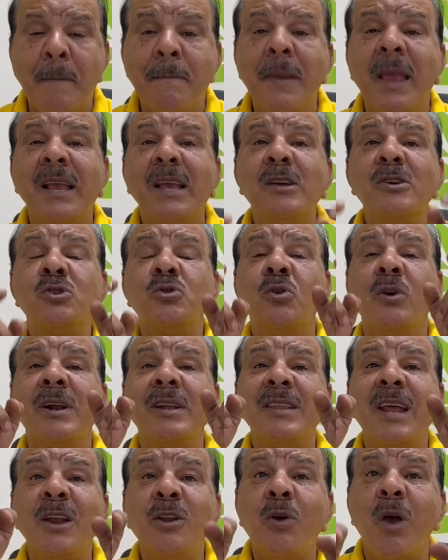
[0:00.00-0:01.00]
making sure
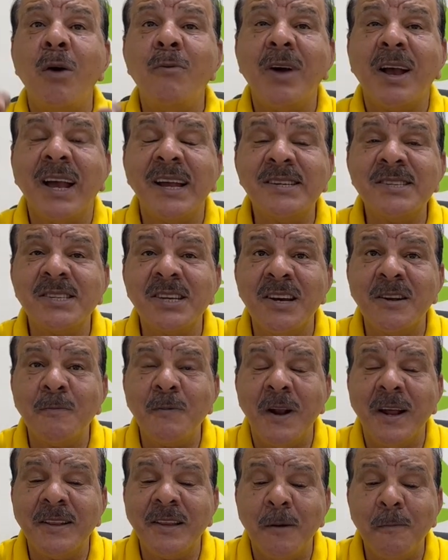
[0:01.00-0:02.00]
that you have a concern for
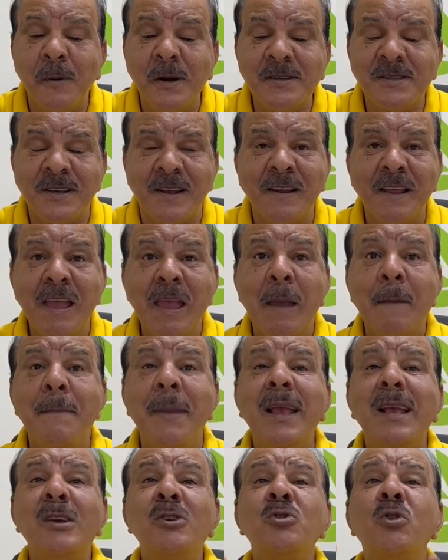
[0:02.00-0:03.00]
other person,
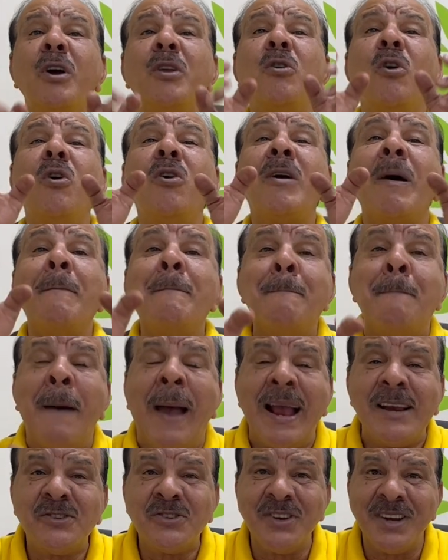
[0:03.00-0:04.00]
making sure you're
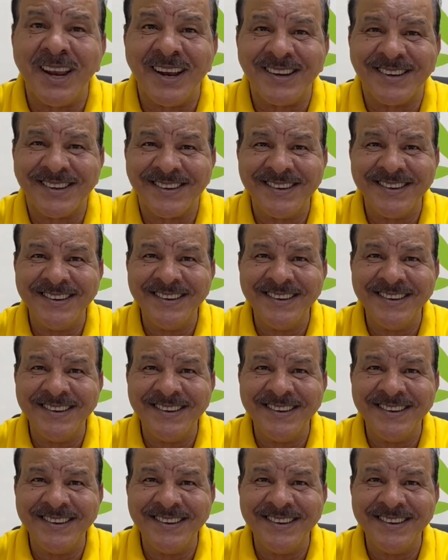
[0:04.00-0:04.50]
compassionate.